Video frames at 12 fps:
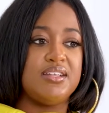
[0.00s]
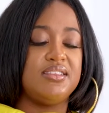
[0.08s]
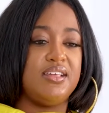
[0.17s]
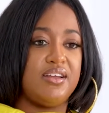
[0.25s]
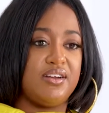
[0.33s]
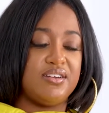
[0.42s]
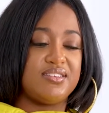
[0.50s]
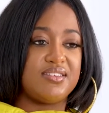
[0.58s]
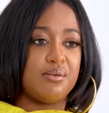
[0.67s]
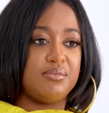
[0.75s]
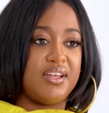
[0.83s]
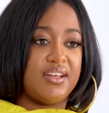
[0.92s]
There are
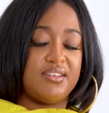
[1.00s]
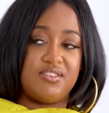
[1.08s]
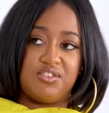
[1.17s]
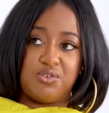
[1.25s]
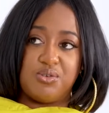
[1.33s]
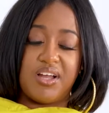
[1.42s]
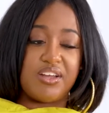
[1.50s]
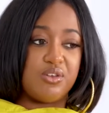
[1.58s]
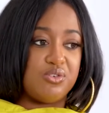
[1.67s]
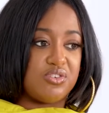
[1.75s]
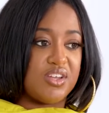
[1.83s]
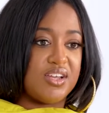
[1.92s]
some days too, like
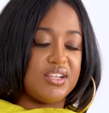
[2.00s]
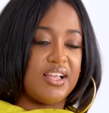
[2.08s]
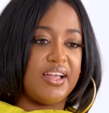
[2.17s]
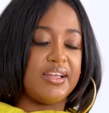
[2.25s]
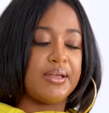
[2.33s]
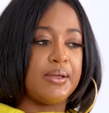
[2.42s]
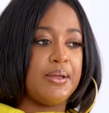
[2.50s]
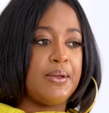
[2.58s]
you said, like